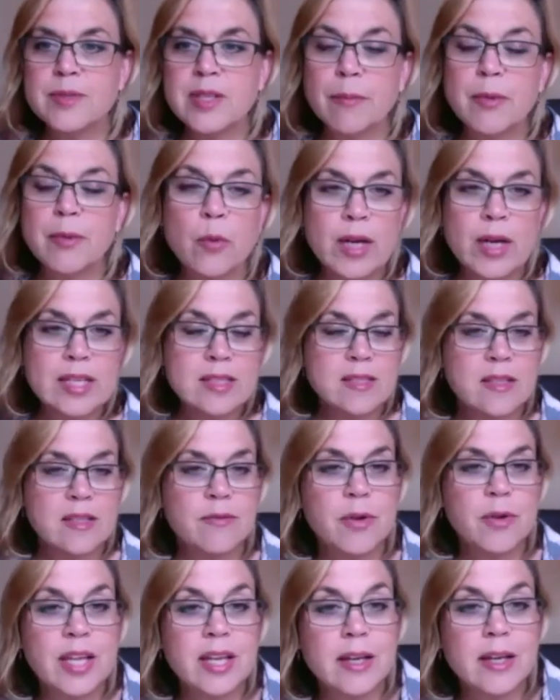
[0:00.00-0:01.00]
I'm going to wait and see if
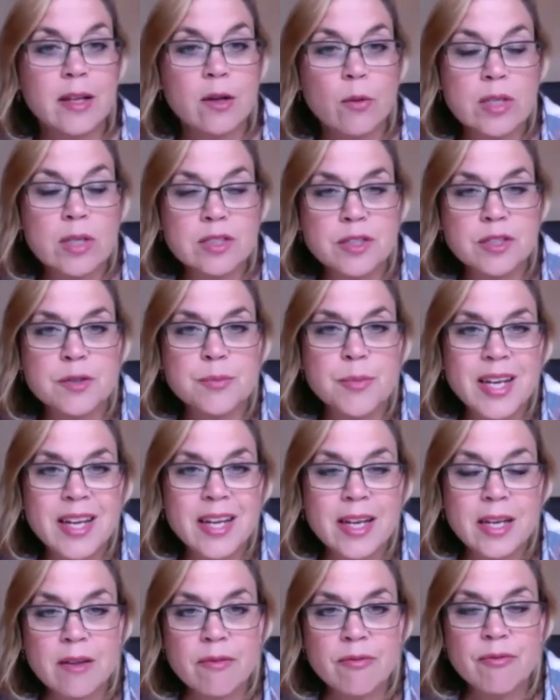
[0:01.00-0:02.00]
we get any questions, but
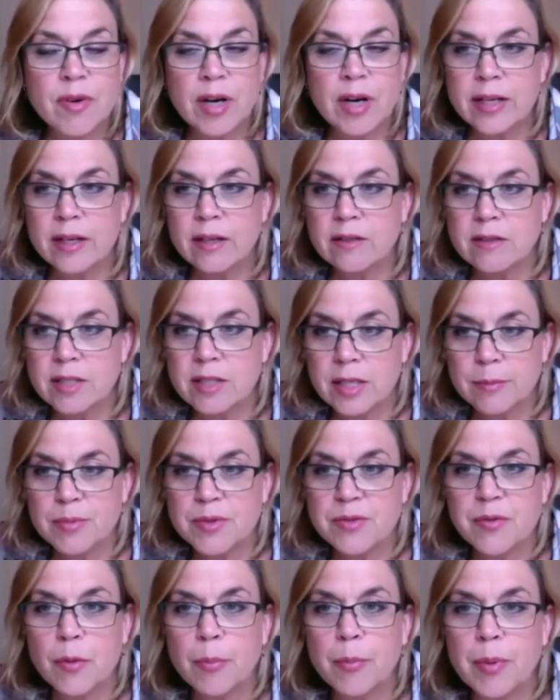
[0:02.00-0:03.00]
any final
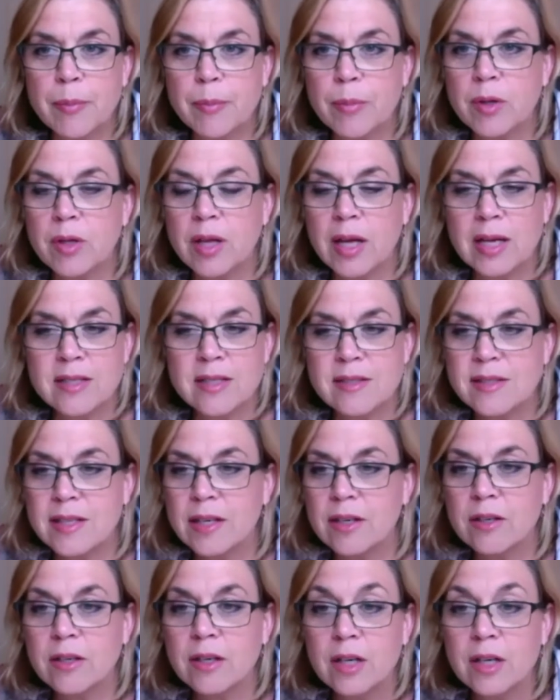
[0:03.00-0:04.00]
tips for people as
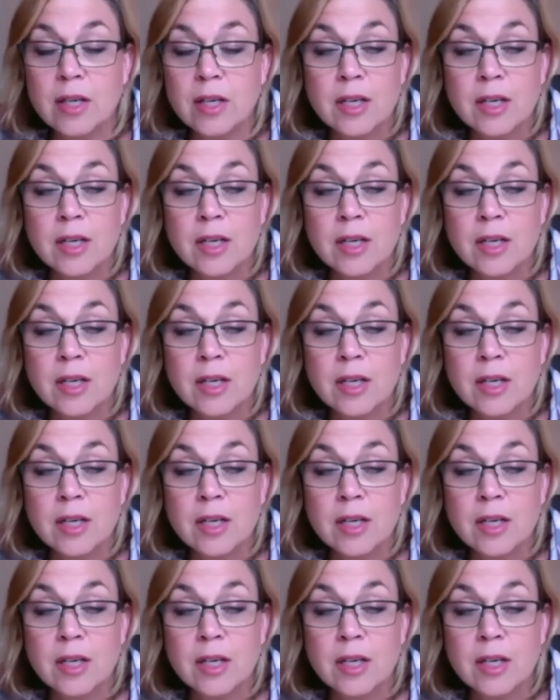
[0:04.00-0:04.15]
they're